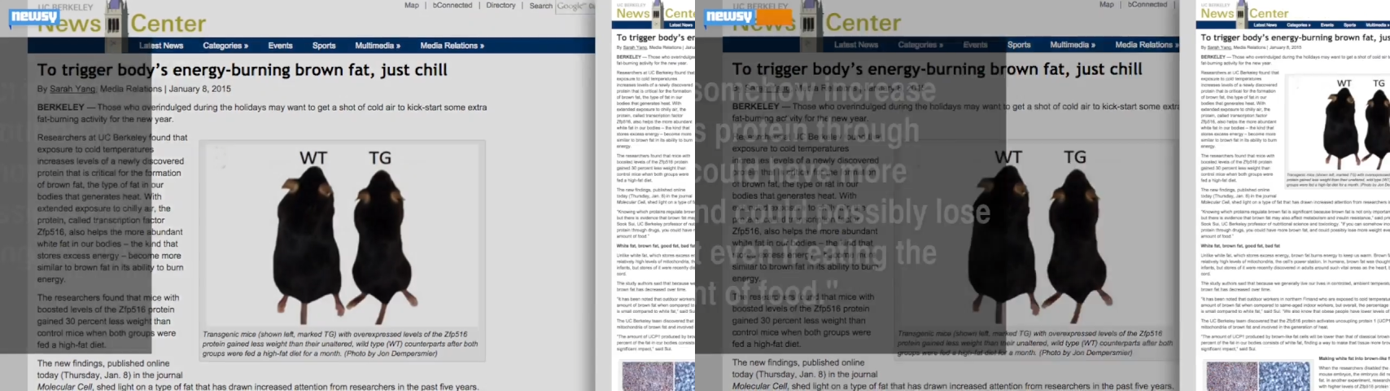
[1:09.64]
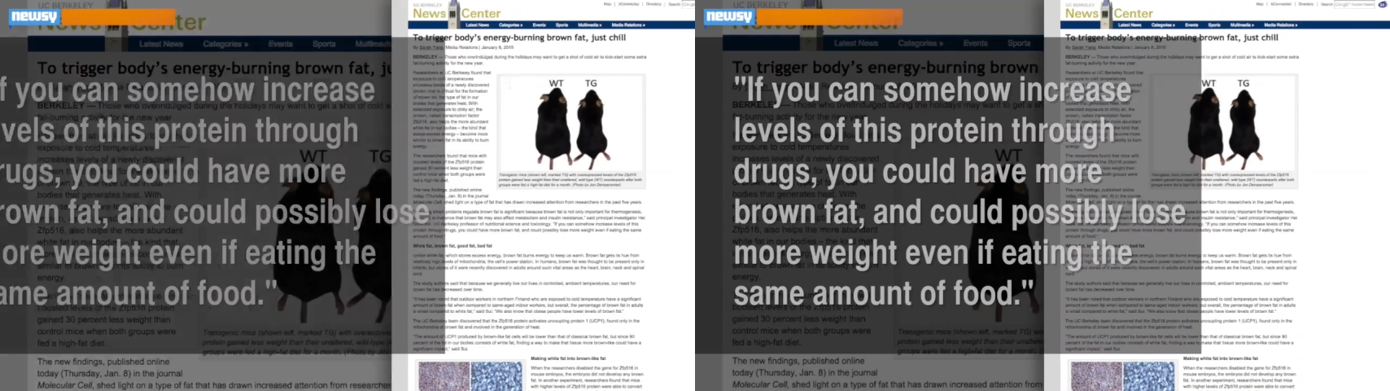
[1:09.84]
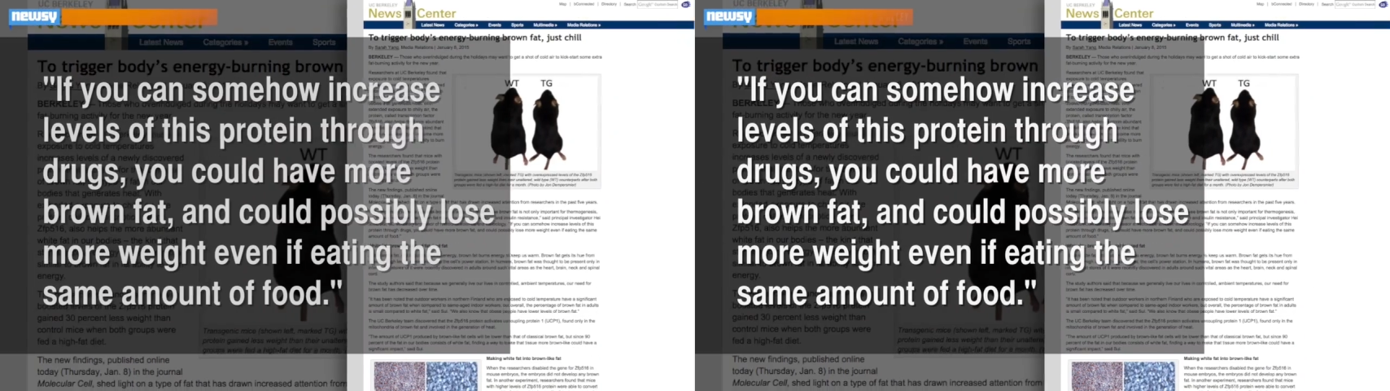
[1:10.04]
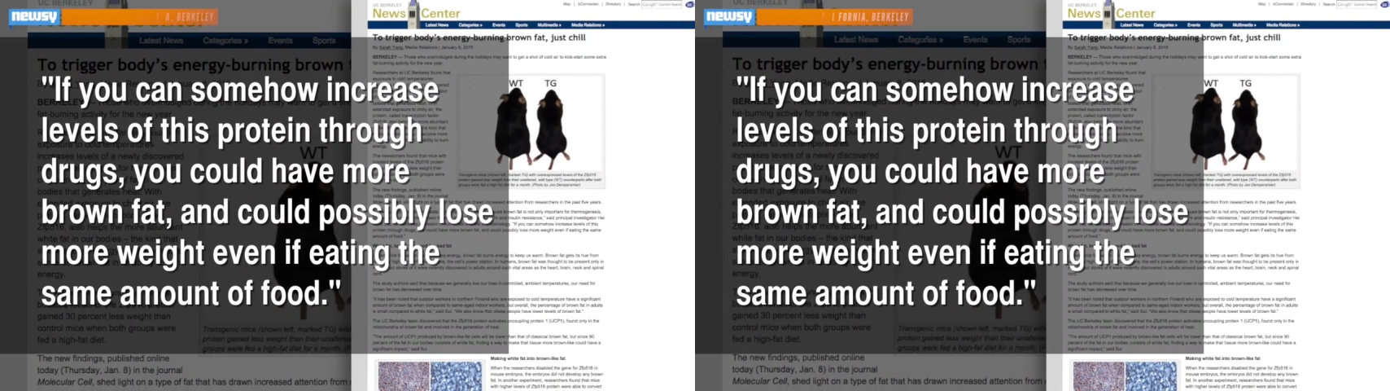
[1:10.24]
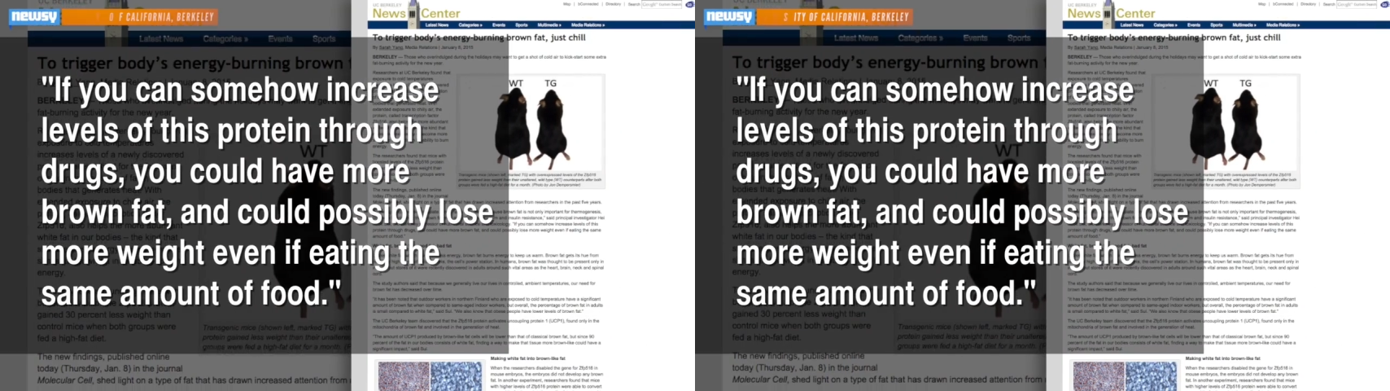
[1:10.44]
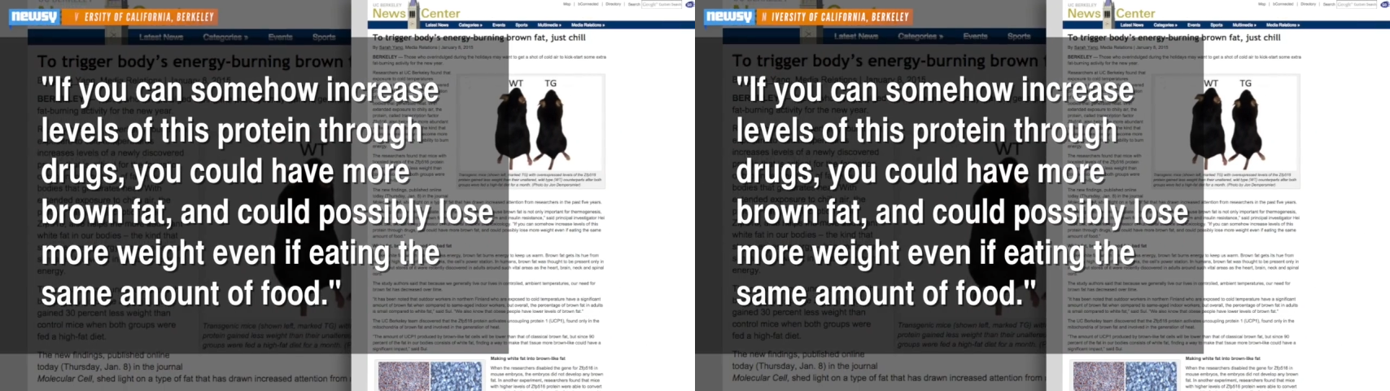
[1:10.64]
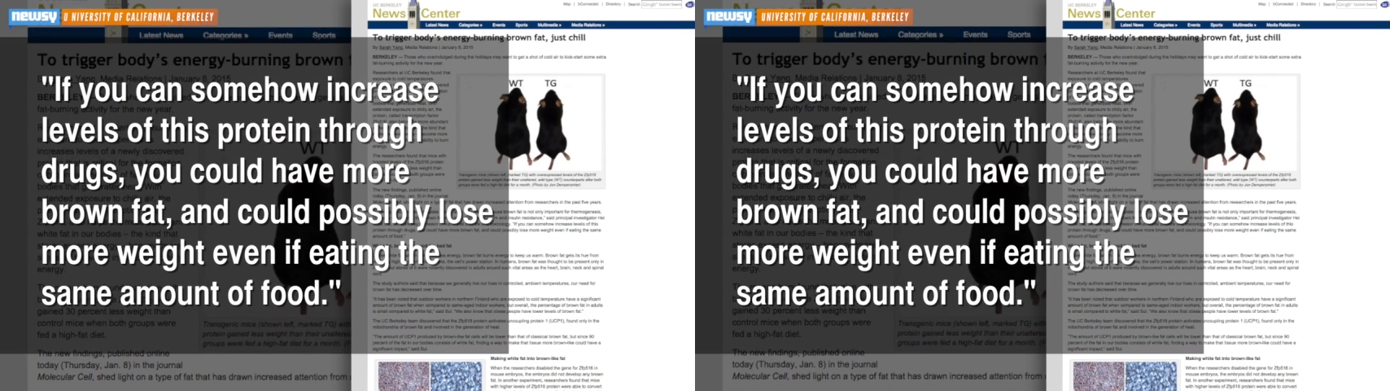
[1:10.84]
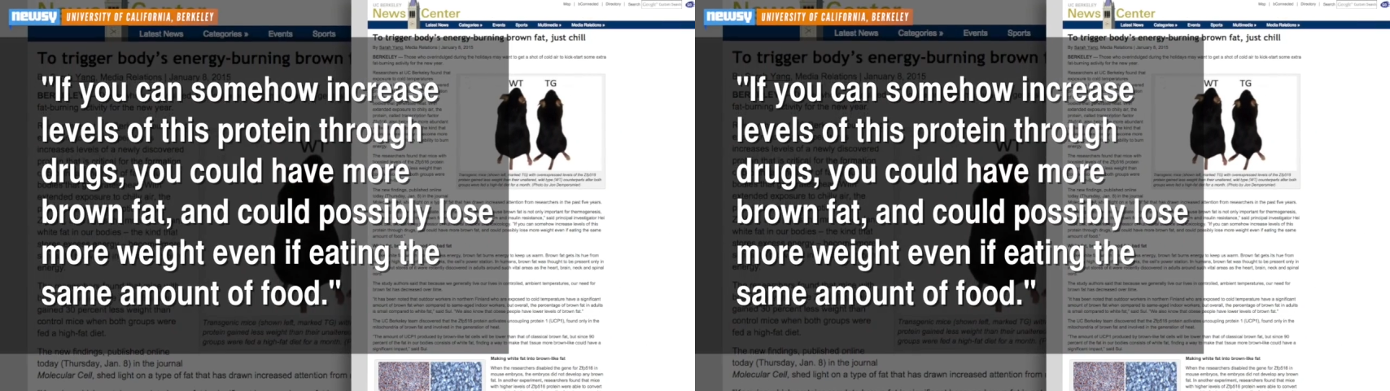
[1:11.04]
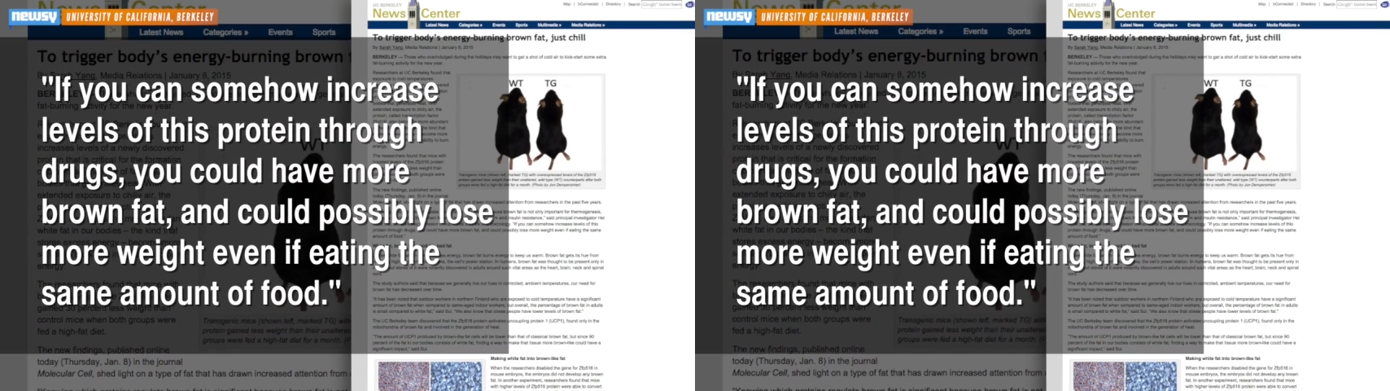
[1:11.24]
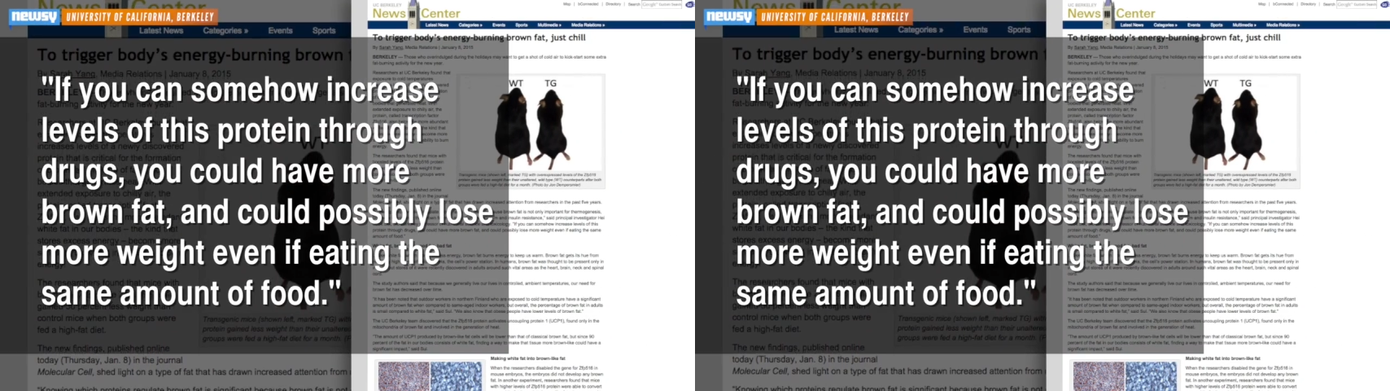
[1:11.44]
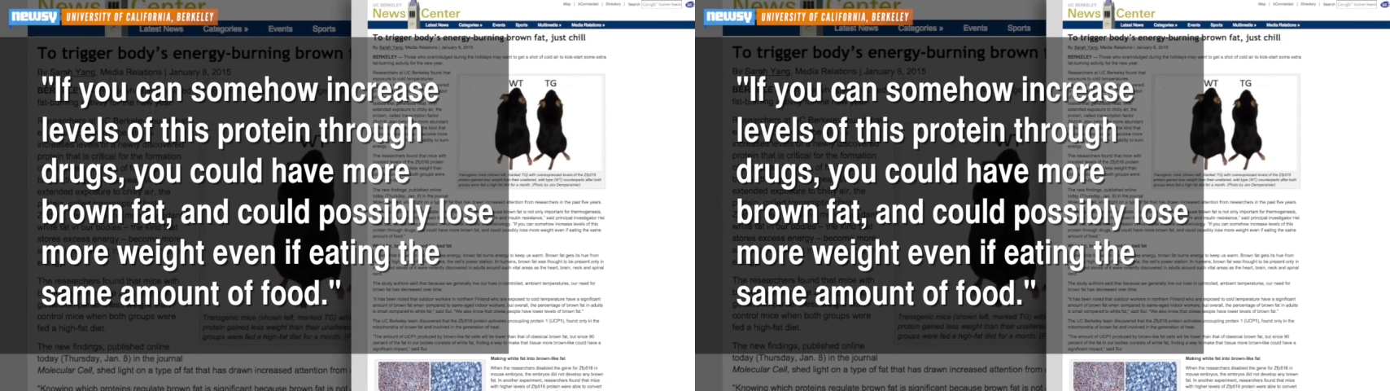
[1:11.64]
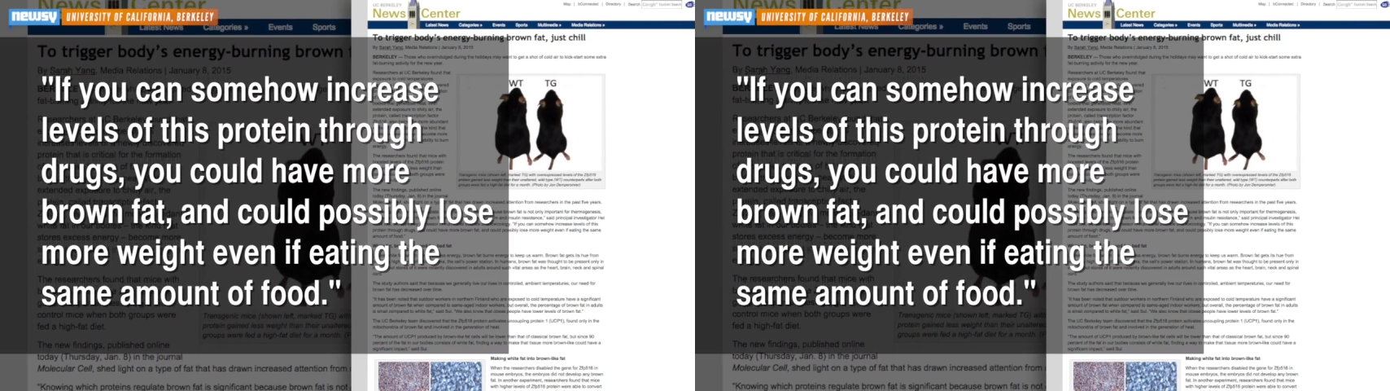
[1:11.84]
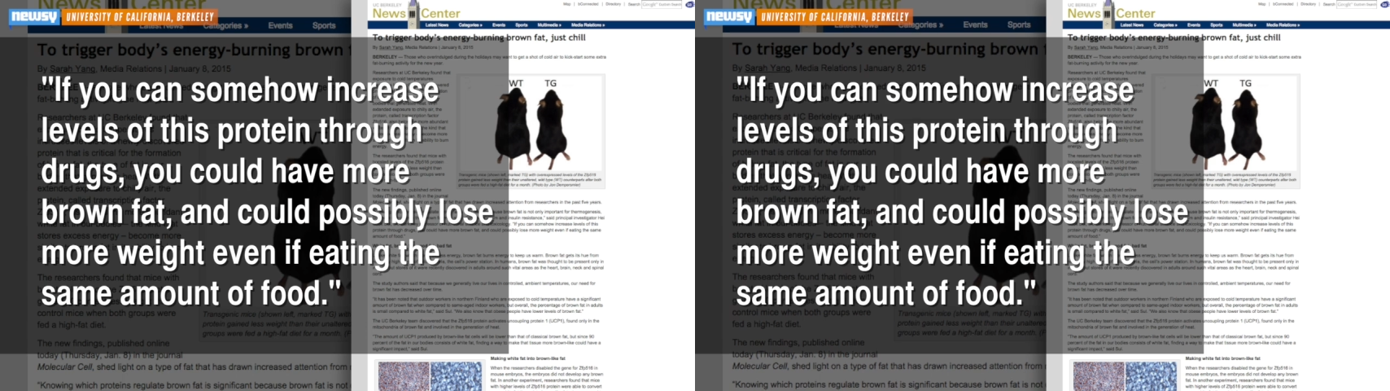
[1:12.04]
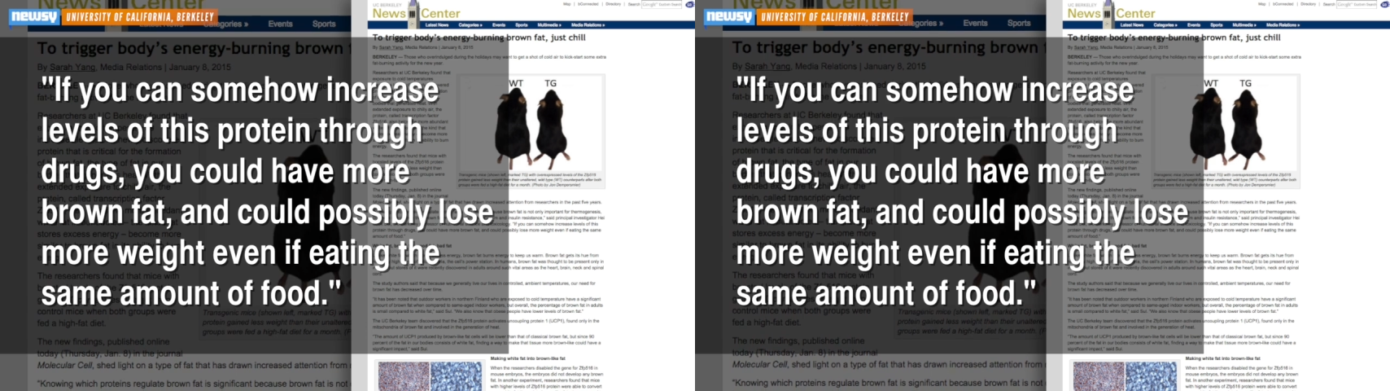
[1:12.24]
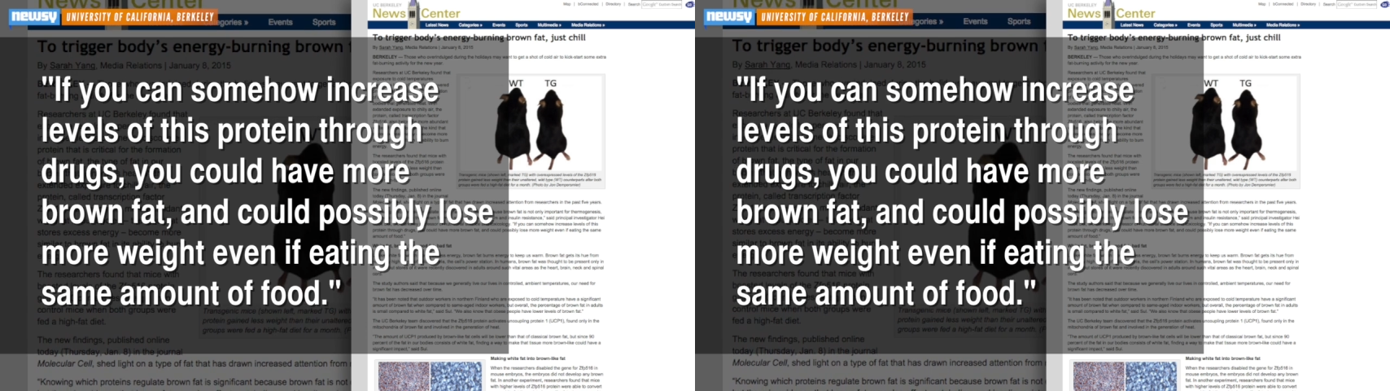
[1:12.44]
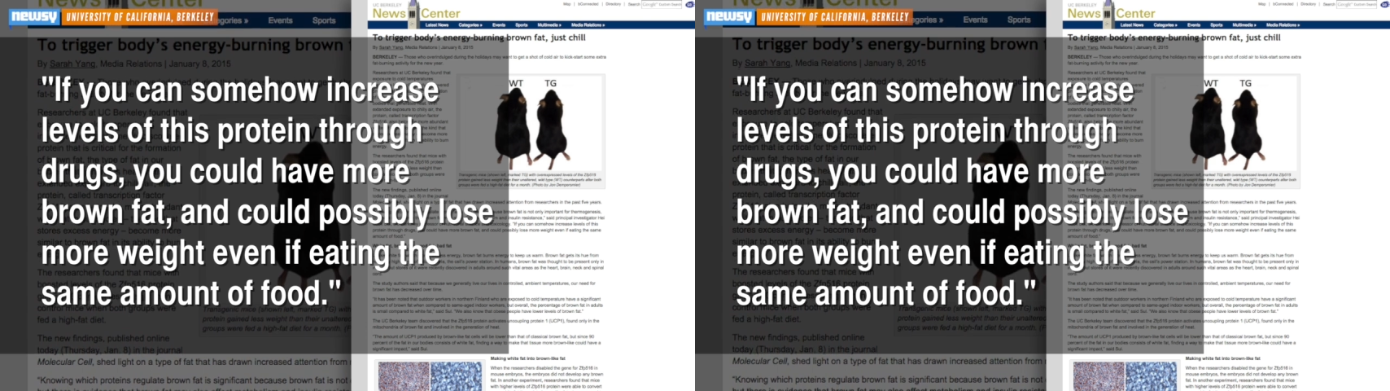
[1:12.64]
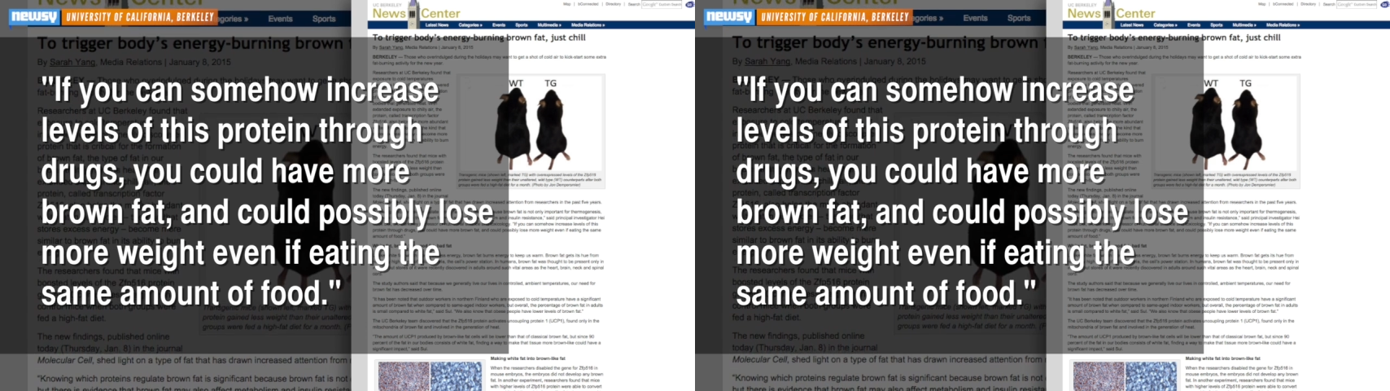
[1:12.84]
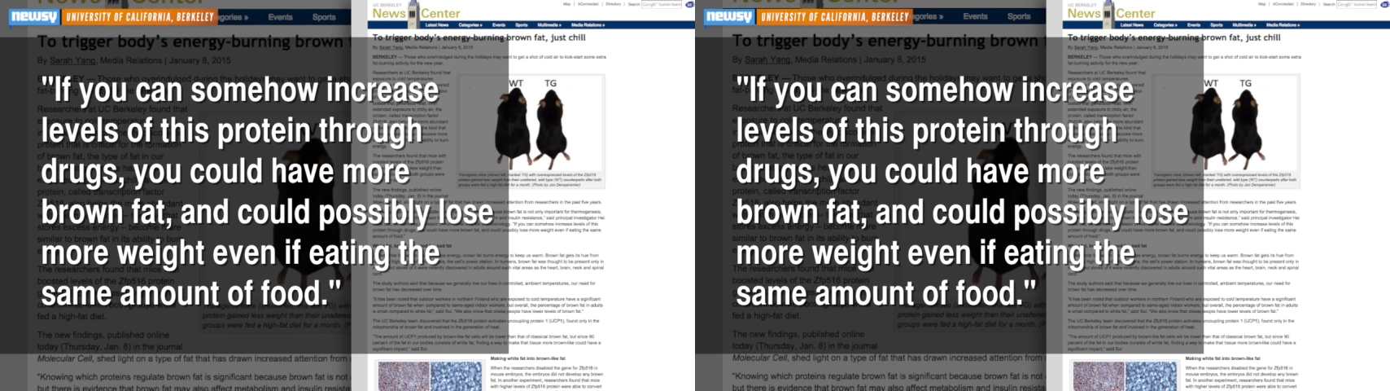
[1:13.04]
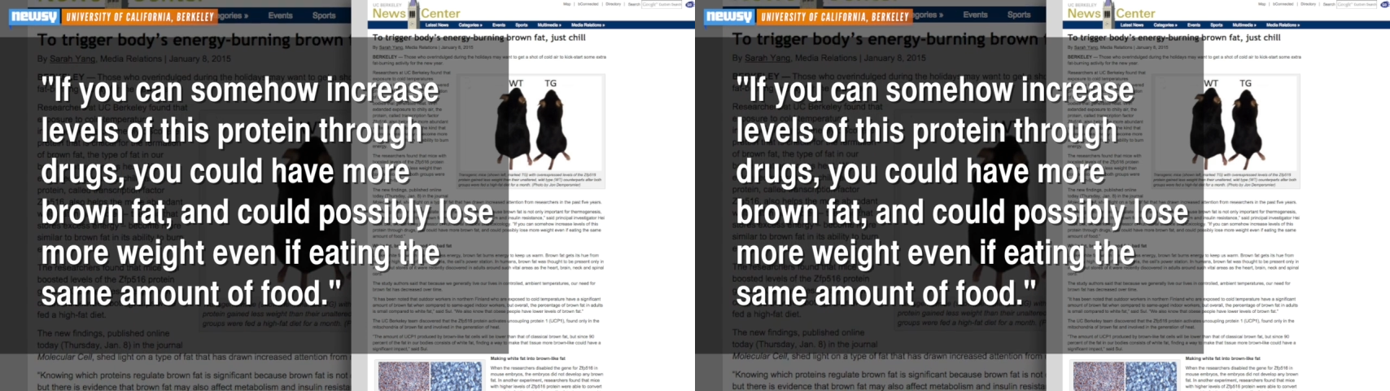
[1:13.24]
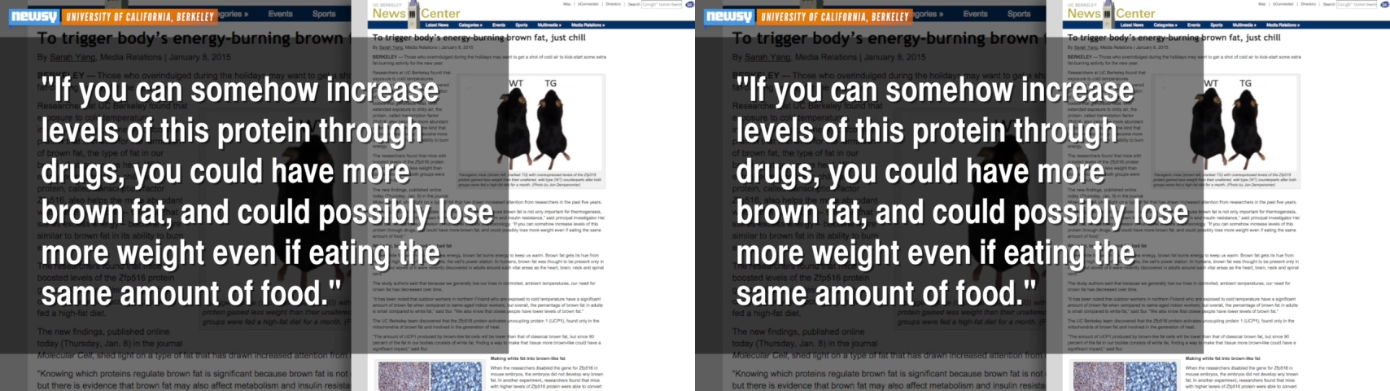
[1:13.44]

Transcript: No face is visible, so there are no lips to read.